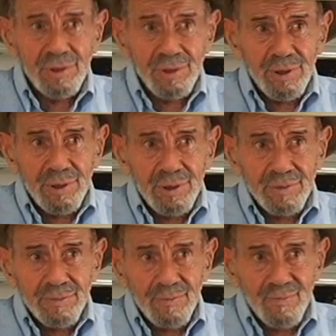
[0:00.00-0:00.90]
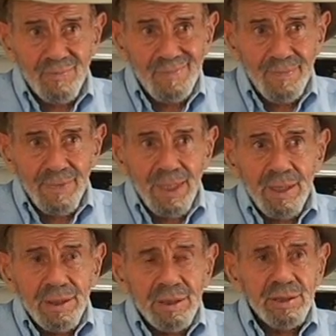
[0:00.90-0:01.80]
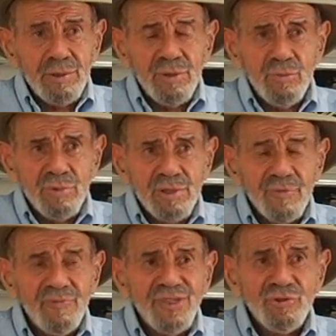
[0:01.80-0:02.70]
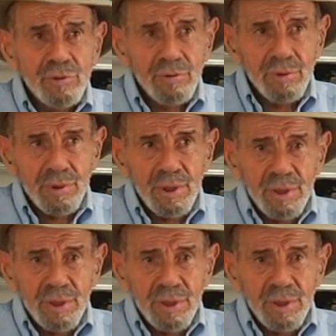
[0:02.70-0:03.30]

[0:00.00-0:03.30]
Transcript: What about the steering? The steering was conventional,